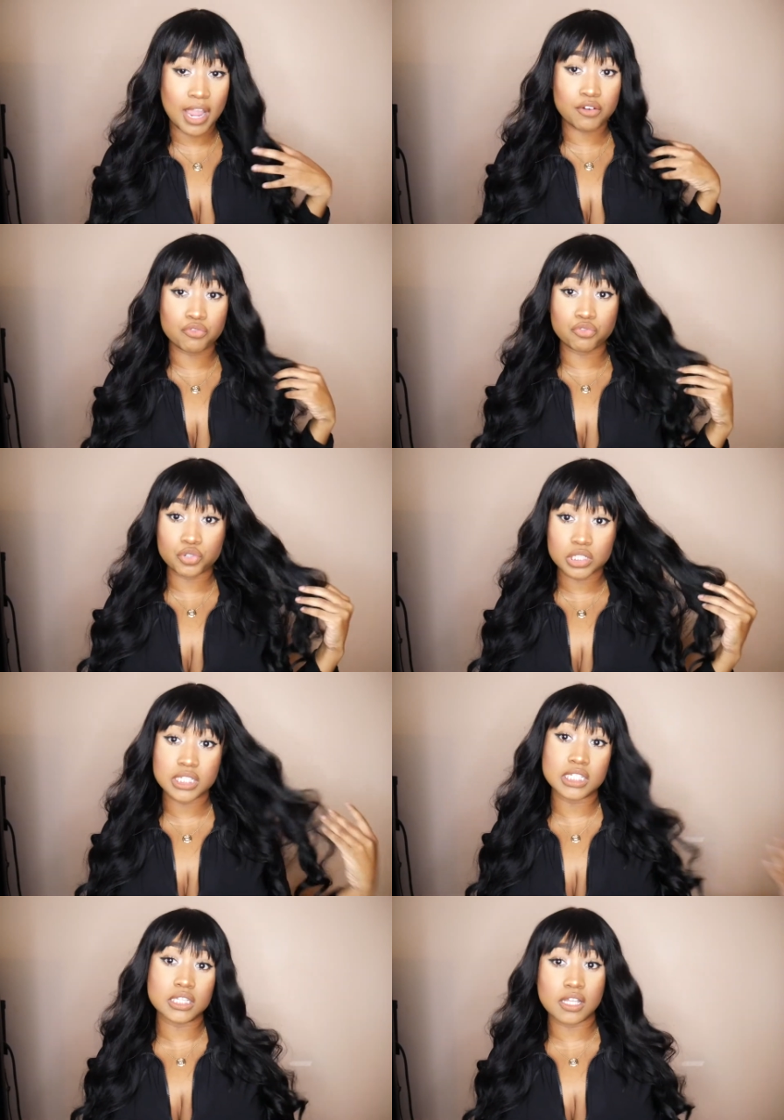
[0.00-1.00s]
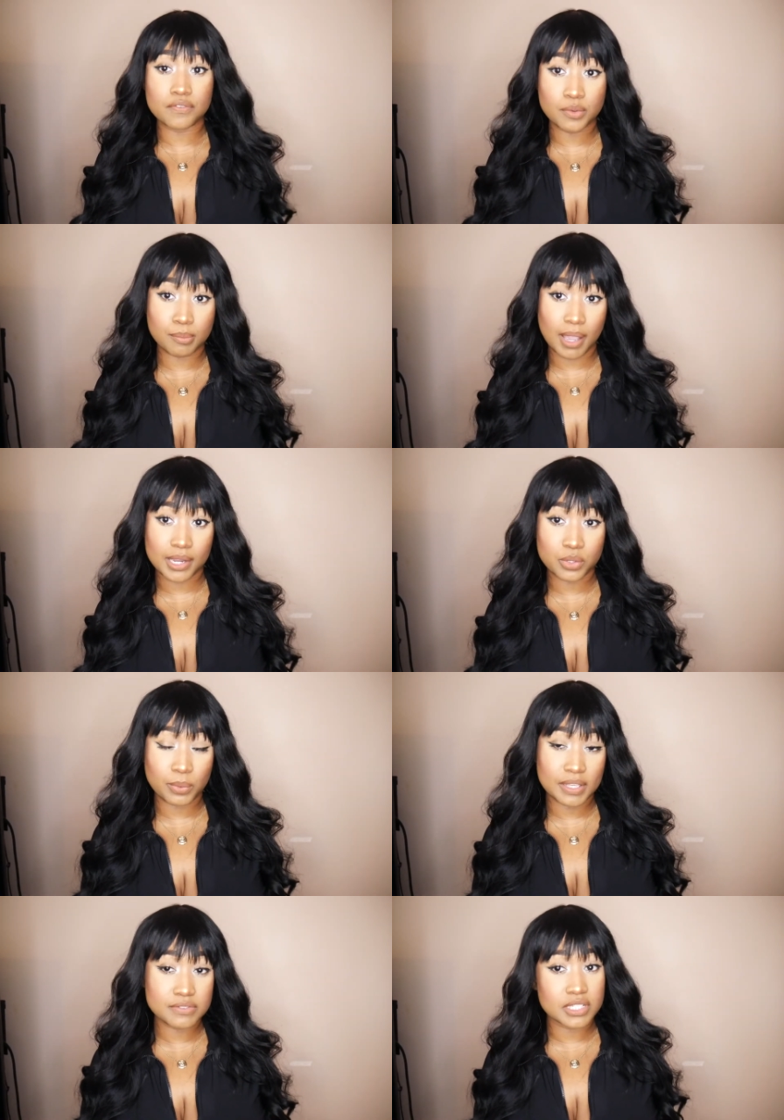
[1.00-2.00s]
I really love the body
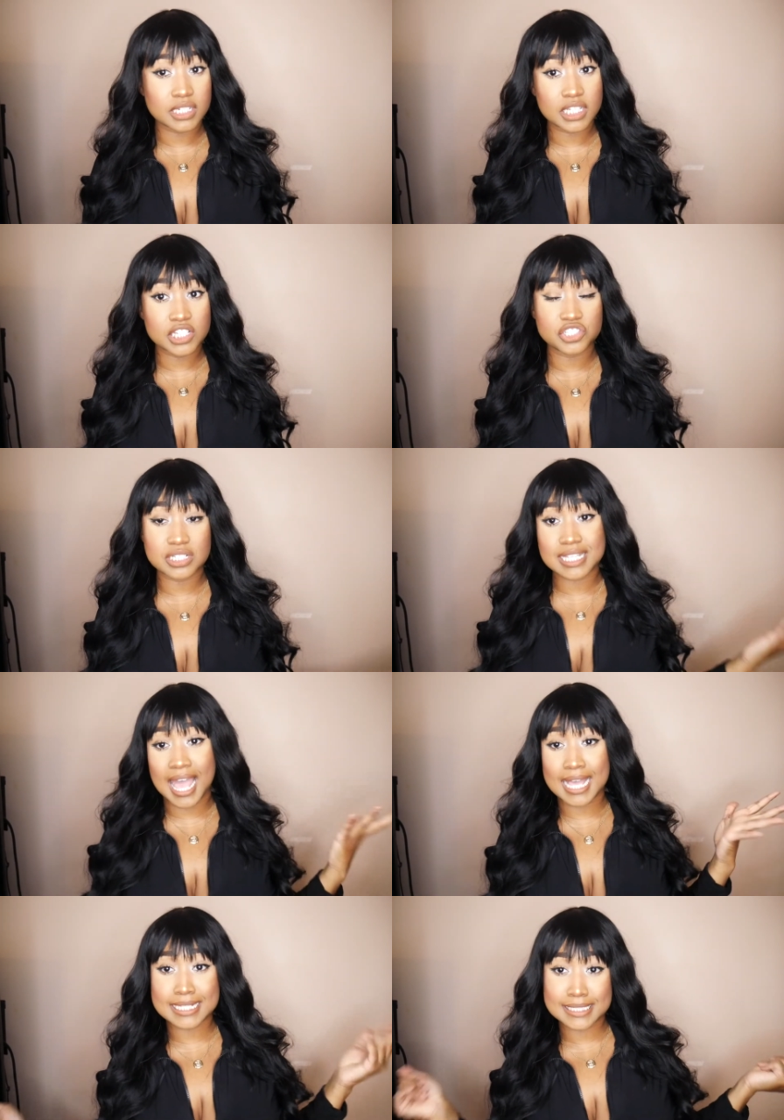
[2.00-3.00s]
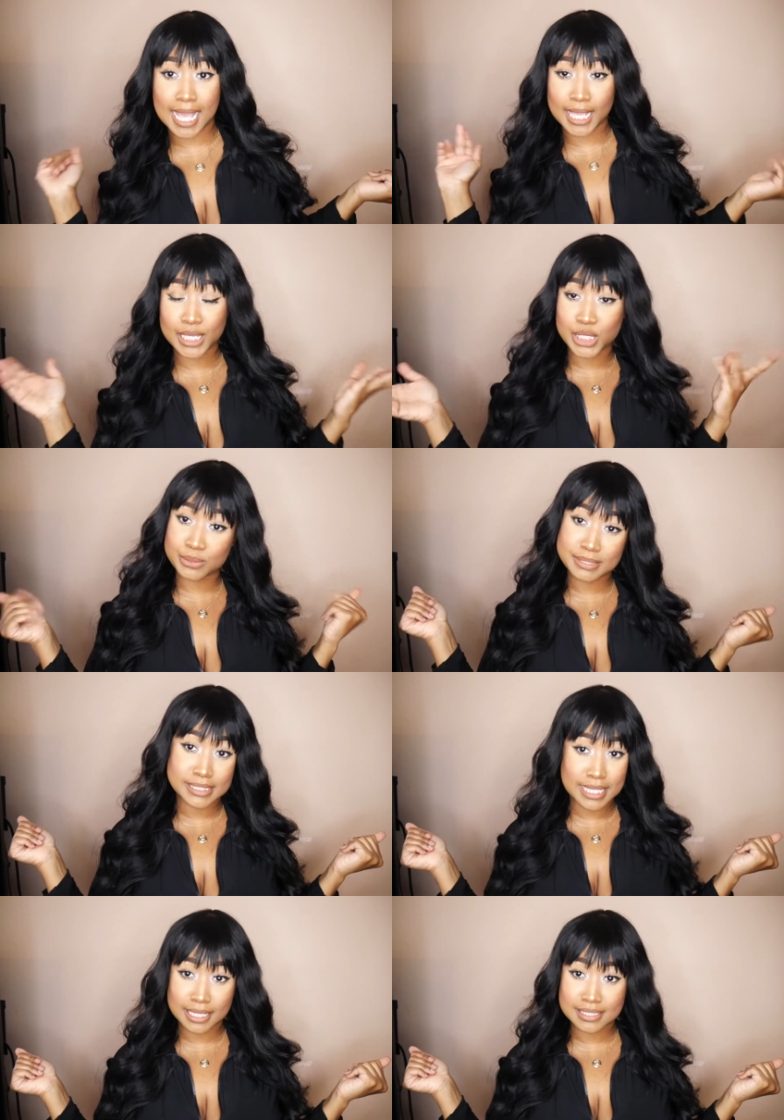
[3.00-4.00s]
waves in it. It just adds that, you know,
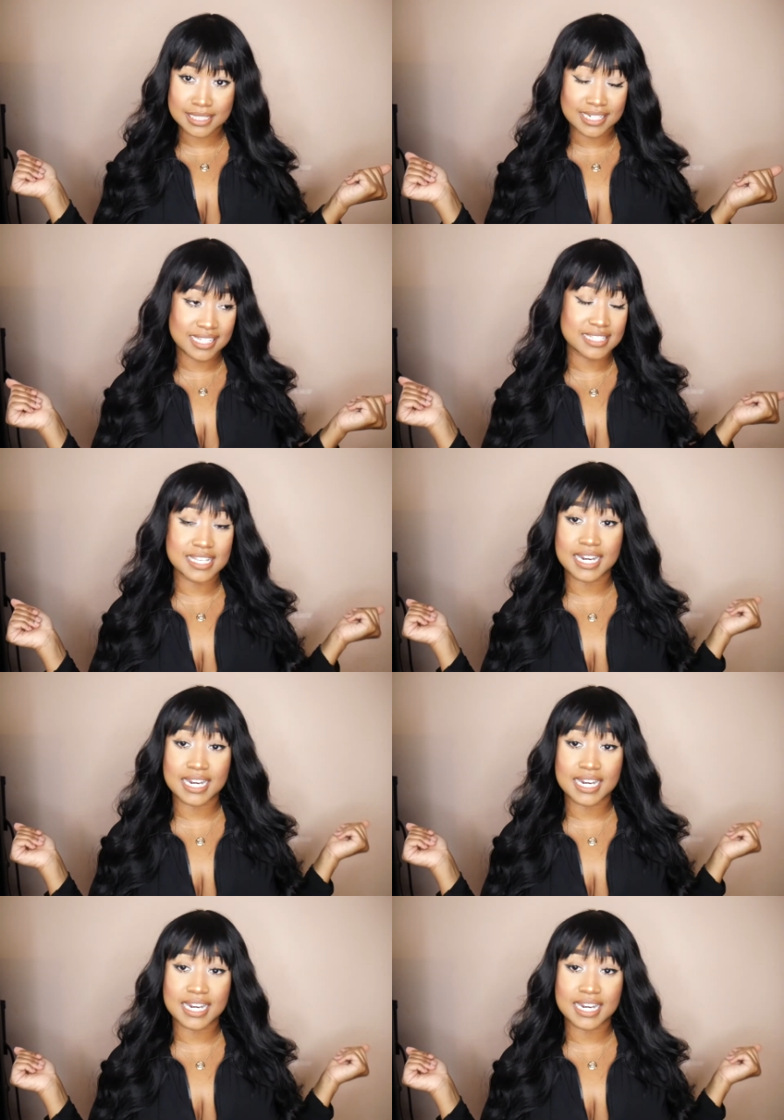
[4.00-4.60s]
sexiness.